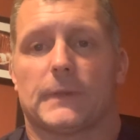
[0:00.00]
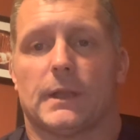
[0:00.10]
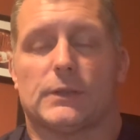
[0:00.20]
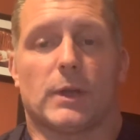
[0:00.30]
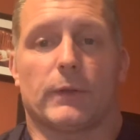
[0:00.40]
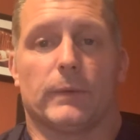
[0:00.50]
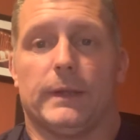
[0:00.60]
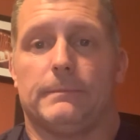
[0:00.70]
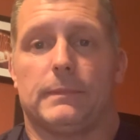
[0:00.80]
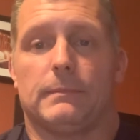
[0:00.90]
try to
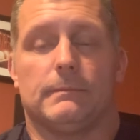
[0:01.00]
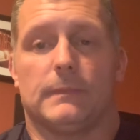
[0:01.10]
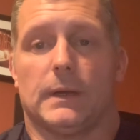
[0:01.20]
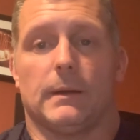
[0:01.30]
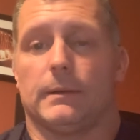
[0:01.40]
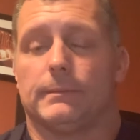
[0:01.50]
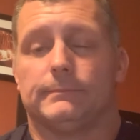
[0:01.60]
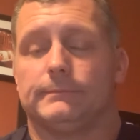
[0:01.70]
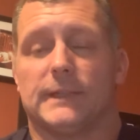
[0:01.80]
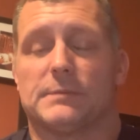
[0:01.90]
read
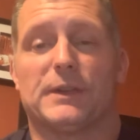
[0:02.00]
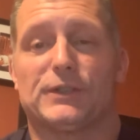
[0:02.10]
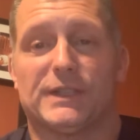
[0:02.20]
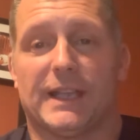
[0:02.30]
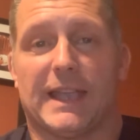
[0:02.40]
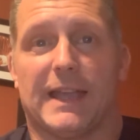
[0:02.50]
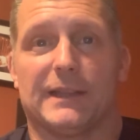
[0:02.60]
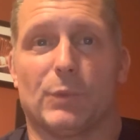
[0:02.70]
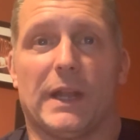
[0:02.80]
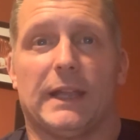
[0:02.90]
as much as I can
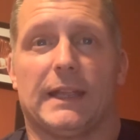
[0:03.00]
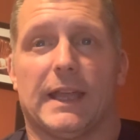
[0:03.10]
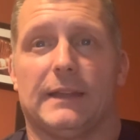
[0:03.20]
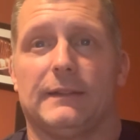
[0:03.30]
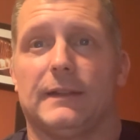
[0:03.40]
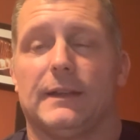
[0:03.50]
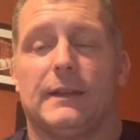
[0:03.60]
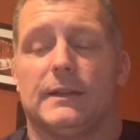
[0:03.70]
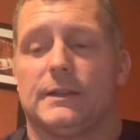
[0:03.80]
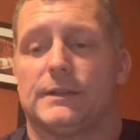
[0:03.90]
and when I can.
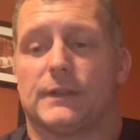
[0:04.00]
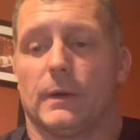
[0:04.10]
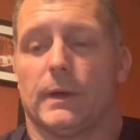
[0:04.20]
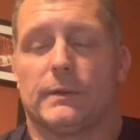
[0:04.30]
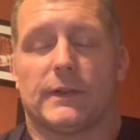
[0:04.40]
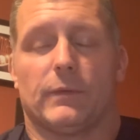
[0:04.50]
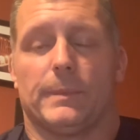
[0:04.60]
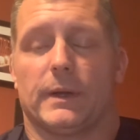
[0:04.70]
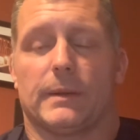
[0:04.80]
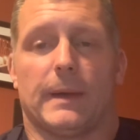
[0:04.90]
So I always have a
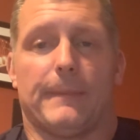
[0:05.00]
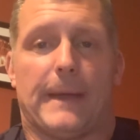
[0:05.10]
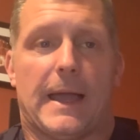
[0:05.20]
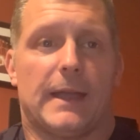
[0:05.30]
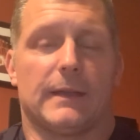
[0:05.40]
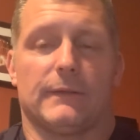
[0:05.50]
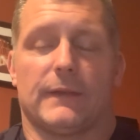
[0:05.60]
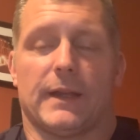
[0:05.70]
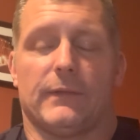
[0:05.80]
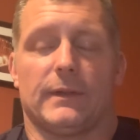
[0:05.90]
book in my bag, and if
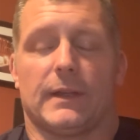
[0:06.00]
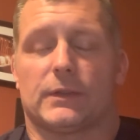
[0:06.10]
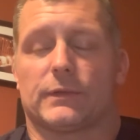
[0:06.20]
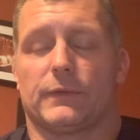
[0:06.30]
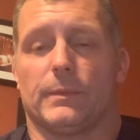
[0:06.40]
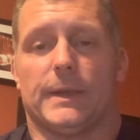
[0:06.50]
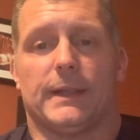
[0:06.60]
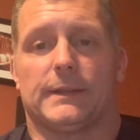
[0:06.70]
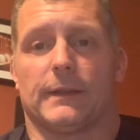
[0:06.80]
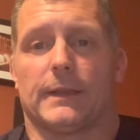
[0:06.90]
I have an extra few
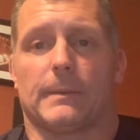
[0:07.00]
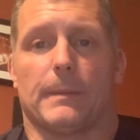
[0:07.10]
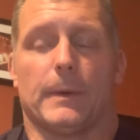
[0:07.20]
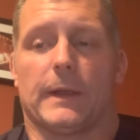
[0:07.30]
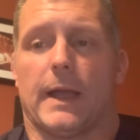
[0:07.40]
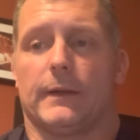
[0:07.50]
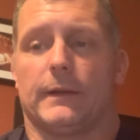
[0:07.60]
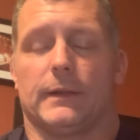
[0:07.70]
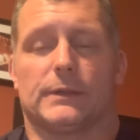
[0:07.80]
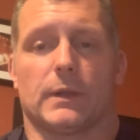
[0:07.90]
minutes, I'll take my book out
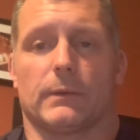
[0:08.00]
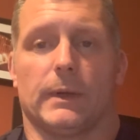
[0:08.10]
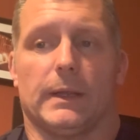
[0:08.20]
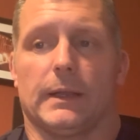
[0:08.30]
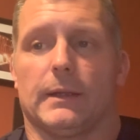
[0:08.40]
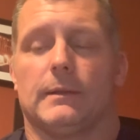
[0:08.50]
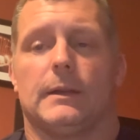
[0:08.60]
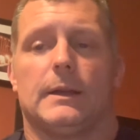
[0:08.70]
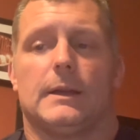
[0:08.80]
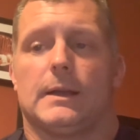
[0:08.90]
and I'll start reading it.
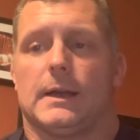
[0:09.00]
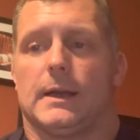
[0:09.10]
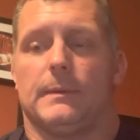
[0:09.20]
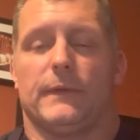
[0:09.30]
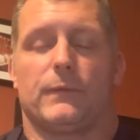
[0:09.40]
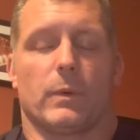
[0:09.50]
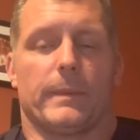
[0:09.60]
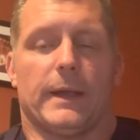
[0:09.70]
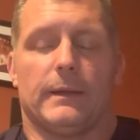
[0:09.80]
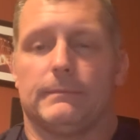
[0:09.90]
Before
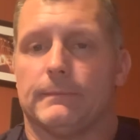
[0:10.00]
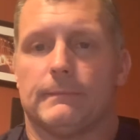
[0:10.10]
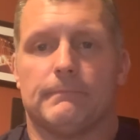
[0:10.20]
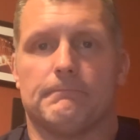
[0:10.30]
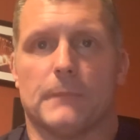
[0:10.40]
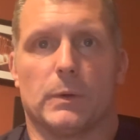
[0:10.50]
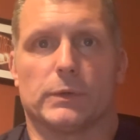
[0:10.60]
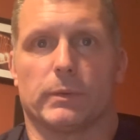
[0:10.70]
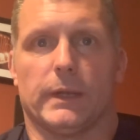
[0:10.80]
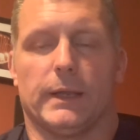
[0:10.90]
bed, I'm
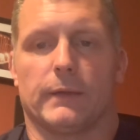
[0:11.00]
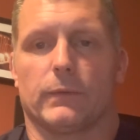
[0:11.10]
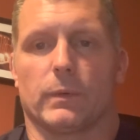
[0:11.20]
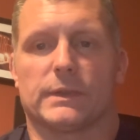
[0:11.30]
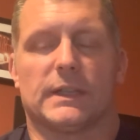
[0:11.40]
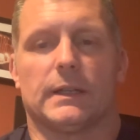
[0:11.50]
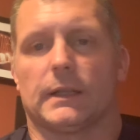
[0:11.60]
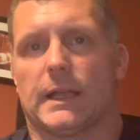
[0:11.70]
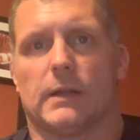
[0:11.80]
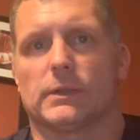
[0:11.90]
always reading. If we're sitting on the
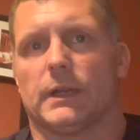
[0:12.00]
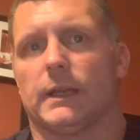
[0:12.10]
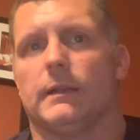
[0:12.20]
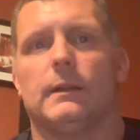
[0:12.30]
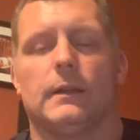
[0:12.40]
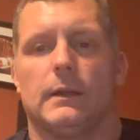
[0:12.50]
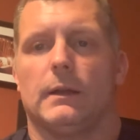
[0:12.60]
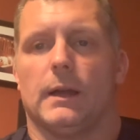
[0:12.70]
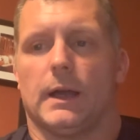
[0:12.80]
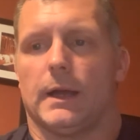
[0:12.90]
couch at night,
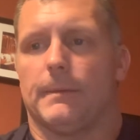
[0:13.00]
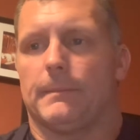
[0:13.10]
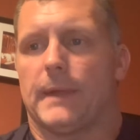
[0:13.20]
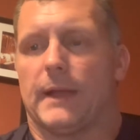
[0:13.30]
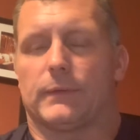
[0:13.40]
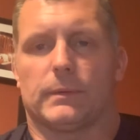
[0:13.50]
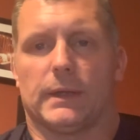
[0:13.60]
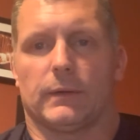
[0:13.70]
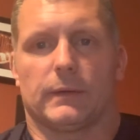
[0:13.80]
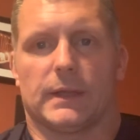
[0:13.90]
after
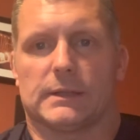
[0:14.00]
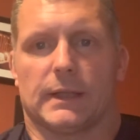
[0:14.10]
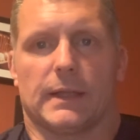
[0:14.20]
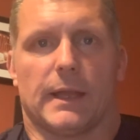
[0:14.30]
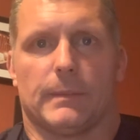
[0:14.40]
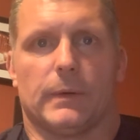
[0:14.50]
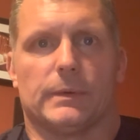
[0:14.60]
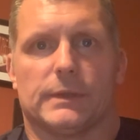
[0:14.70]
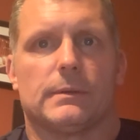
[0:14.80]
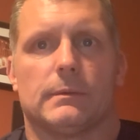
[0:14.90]
dinner and things like that, I'm always,